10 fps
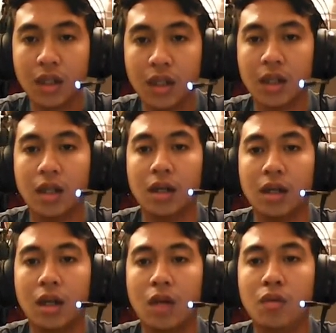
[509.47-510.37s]

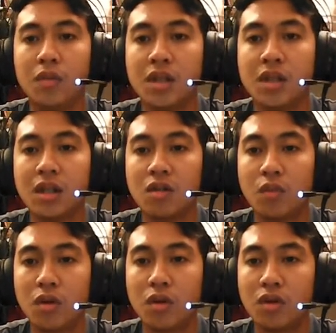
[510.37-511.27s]
allowing business to
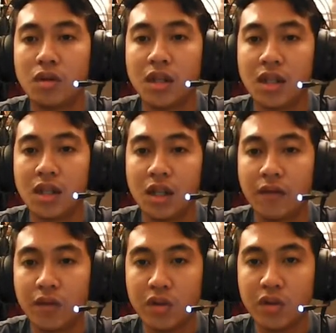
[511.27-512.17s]
produce just enough
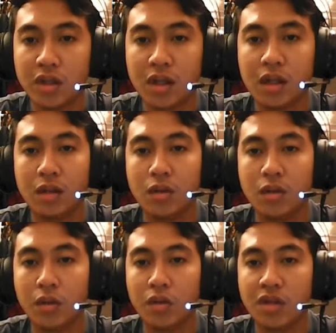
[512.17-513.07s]
goods to
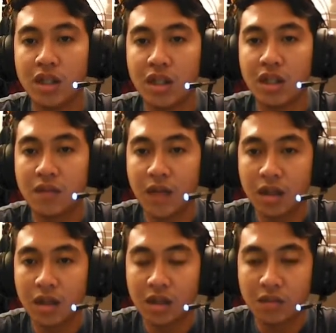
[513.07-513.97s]
satisfy
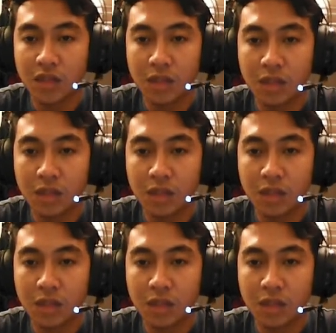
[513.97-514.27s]
customer demands.